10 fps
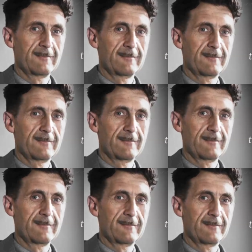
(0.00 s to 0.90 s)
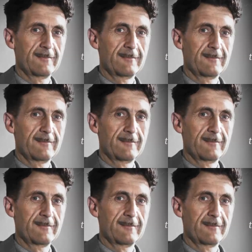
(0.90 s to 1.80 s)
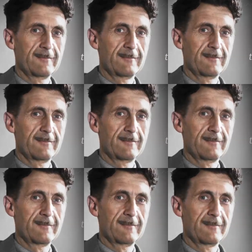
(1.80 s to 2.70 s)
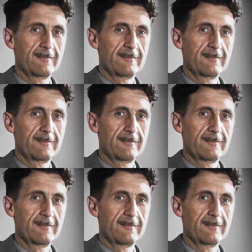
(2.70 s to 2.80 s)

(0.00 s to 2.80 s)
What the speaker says: Nothing is said.